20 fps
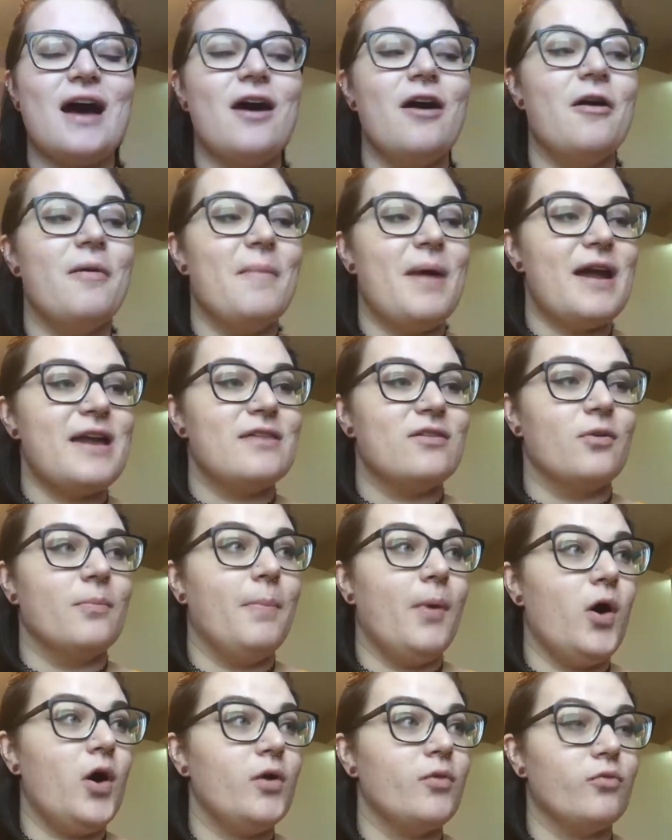I either
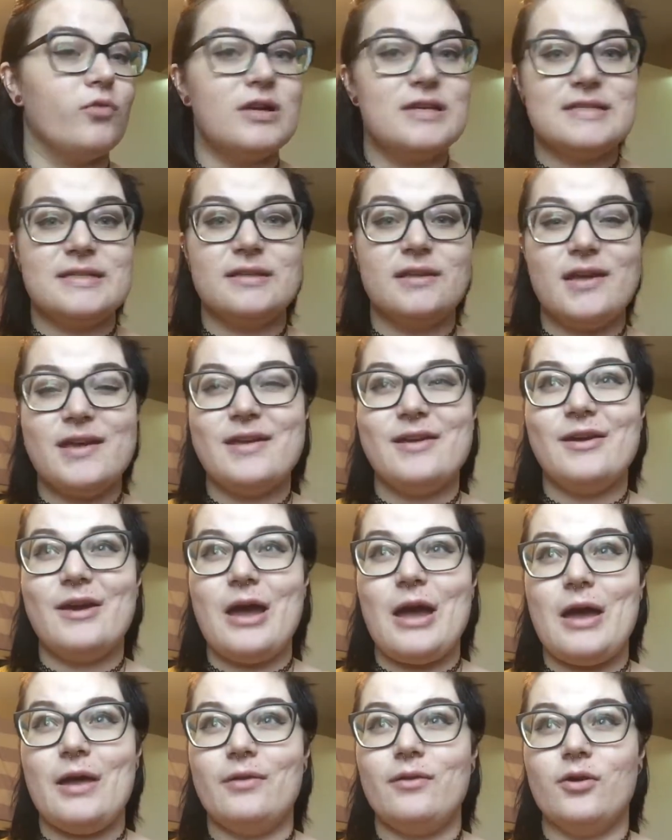bought recently
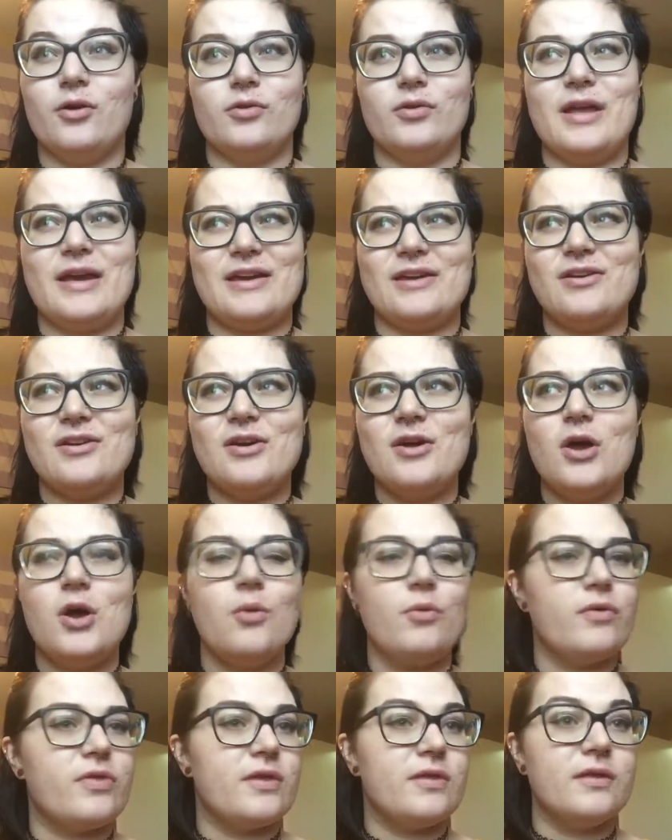or like
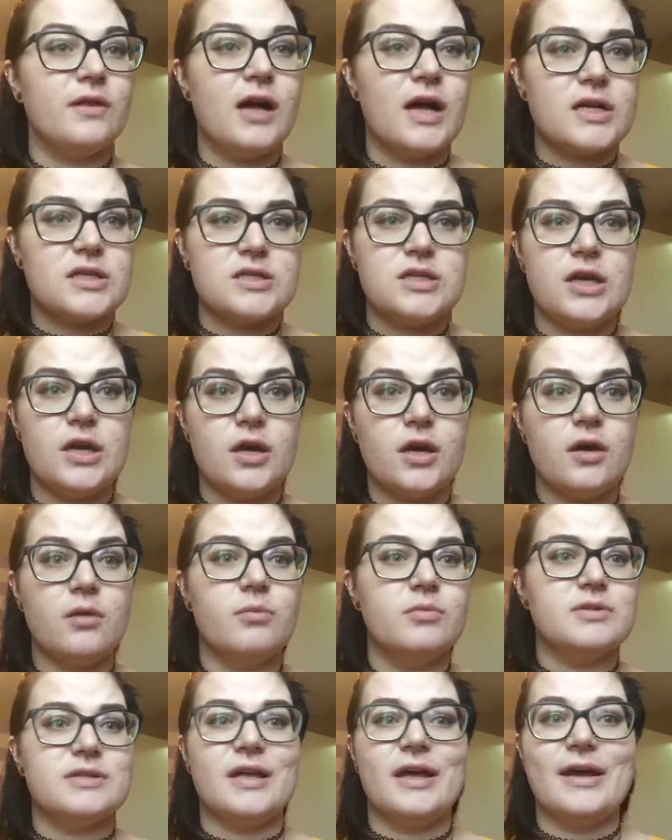within the last year
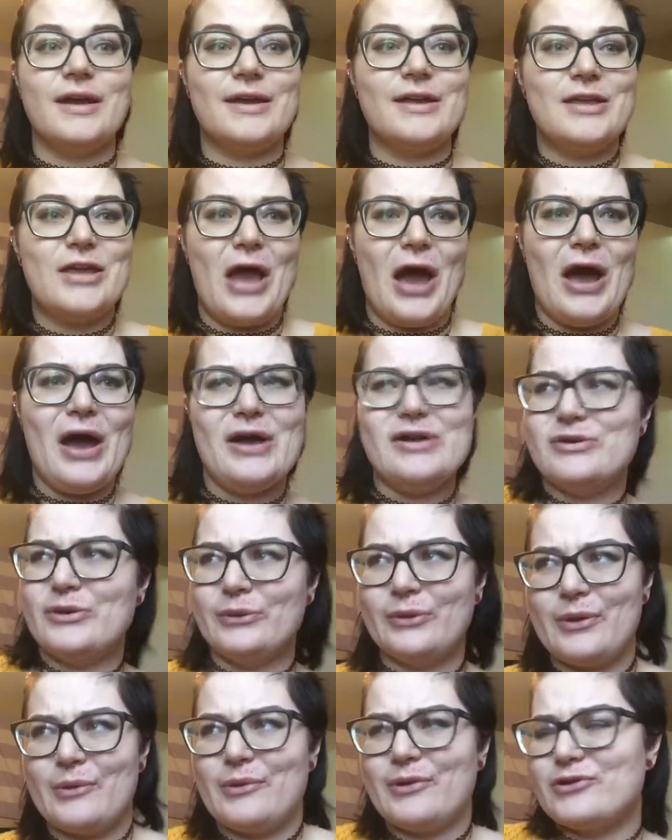and was like, yeah, I
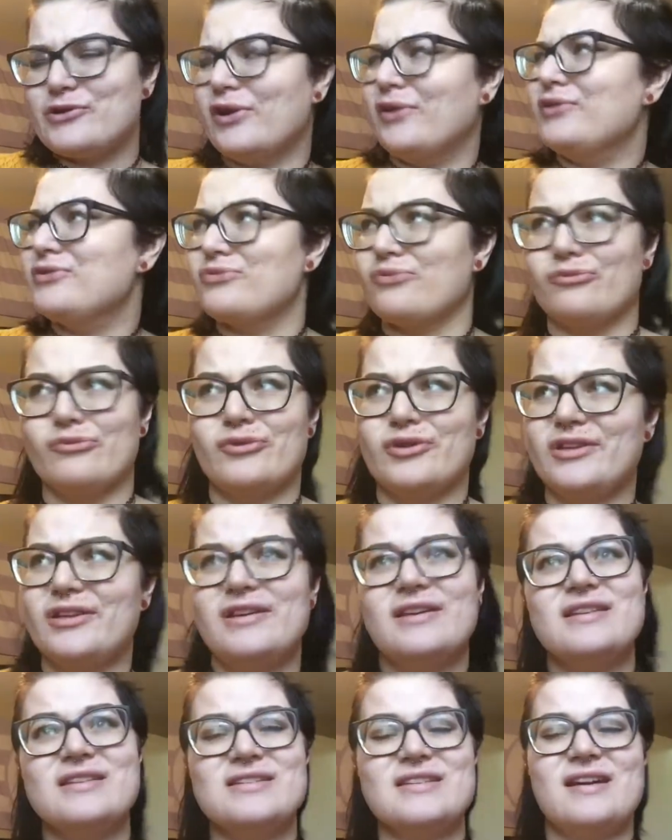totally want to try this
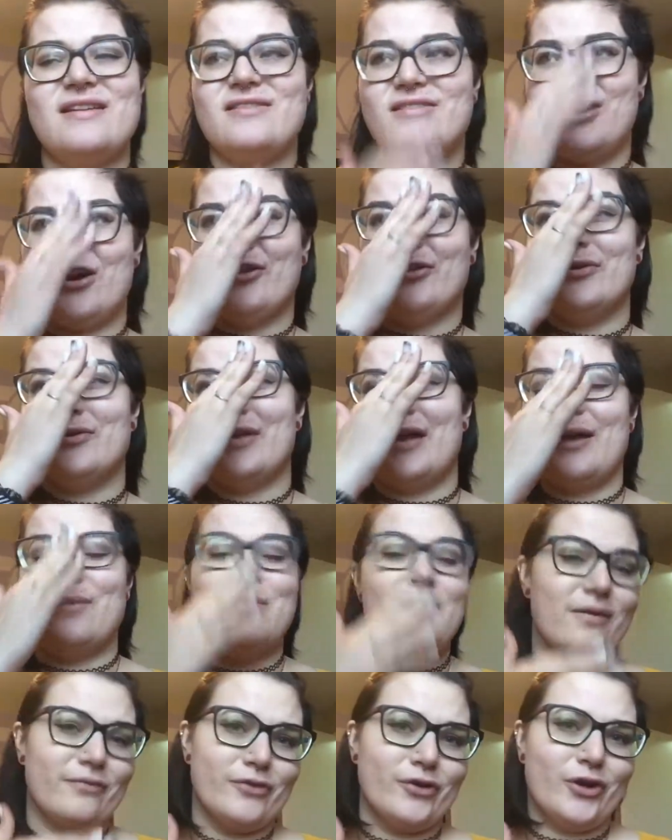really insane color that
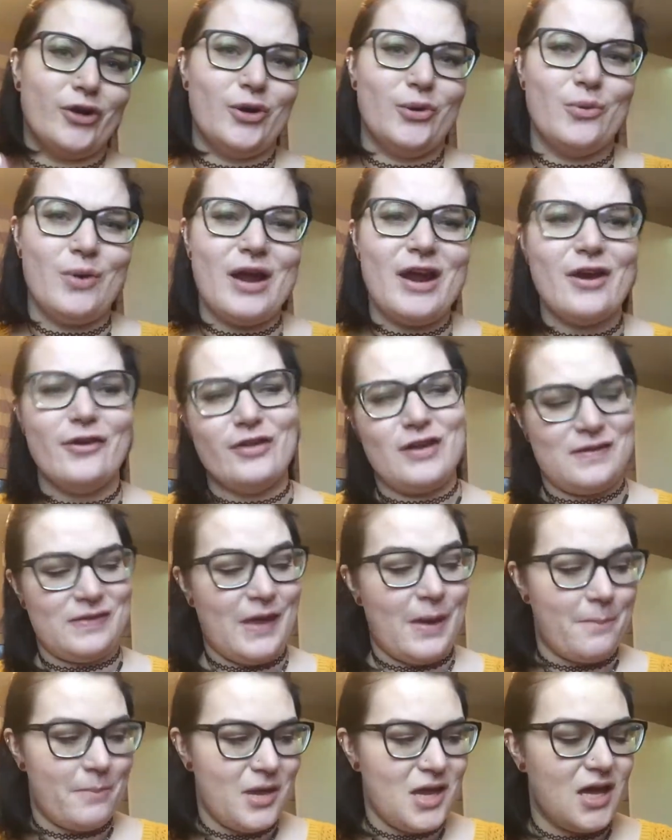I'm never gonna wear, like
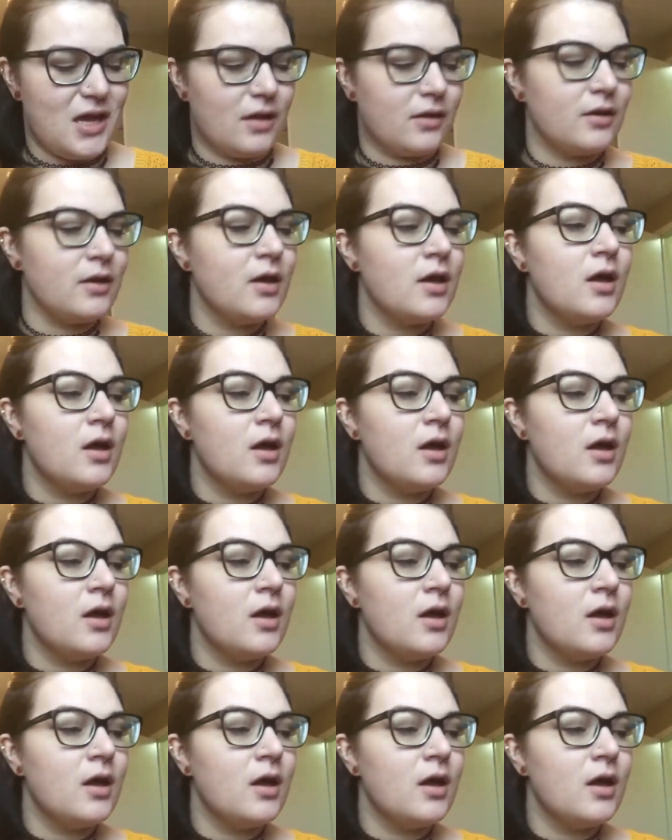that pink.